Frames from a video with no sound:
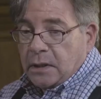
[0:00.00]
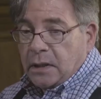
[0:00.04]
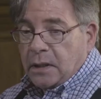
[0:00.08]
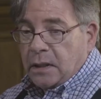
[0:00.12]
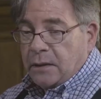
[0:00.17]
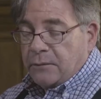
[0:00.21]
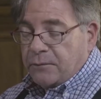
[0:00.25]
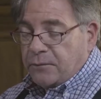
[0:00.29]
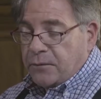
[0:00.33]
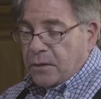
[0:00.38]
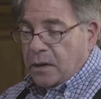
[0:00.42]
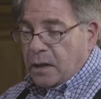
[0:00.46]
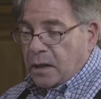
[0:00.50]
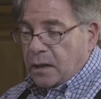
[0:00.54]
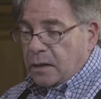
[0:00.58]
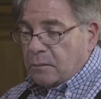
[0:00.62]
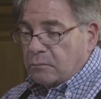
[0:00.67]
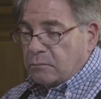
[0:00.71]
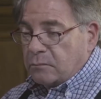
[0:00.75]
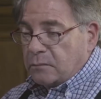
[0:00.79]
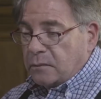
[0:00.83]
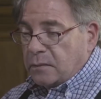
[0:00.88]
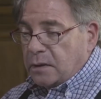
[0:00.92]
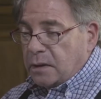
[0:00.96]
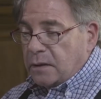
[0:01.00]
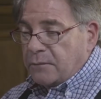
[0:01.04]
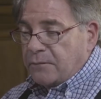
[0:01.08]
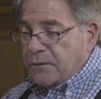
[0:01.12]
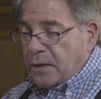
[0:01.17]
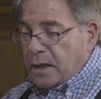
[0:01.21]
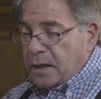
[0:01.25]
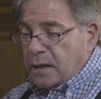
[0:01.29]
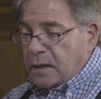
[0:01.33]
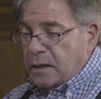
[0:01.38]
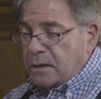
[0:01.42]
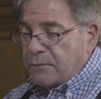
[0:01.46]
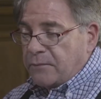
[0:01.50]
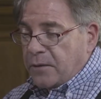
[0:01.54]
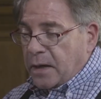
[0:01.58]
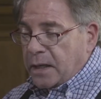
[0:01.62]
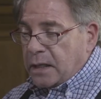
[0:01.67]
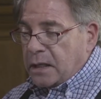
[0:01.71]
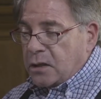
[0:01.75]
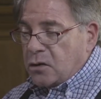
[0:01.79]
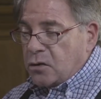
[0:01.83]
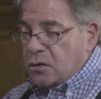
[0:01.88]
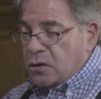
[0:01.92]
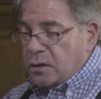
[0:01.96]
If I
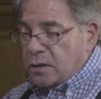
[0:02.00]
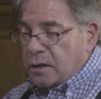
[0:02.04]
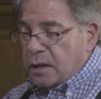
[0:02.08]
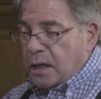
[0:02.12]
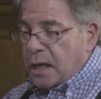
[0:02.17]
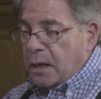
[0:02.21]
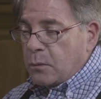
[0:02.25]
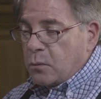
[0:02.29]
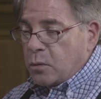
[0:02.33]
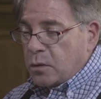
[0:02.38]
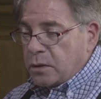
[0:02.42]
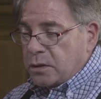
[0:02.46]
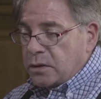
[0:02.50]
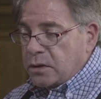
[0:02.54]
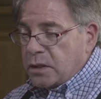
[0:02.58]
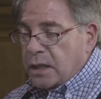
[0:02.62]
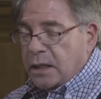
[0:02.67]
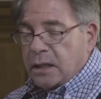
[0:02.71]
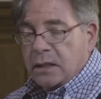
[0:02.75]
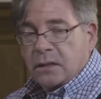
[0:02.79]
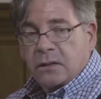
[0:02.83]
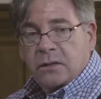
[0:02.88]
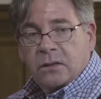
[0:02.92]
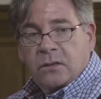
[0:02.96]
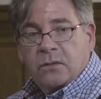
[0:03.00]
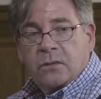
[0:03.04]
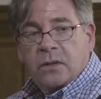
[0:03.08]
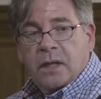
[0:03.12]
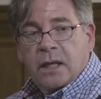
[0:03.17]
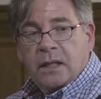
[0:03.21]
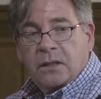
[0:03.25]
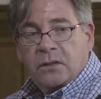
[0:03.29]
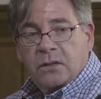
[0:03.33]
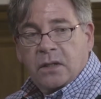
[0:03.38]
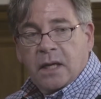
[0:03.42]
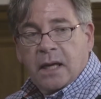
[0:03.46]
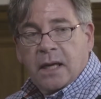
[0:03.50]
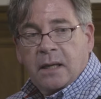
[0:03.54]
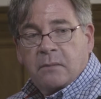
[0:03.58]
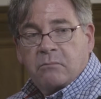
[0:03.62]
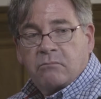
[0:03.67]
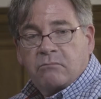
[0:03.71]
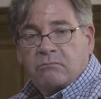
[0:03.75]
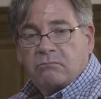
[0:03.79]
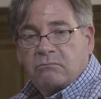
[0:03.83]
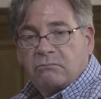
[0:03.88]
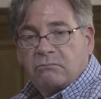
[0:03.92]
could, I would change to that job.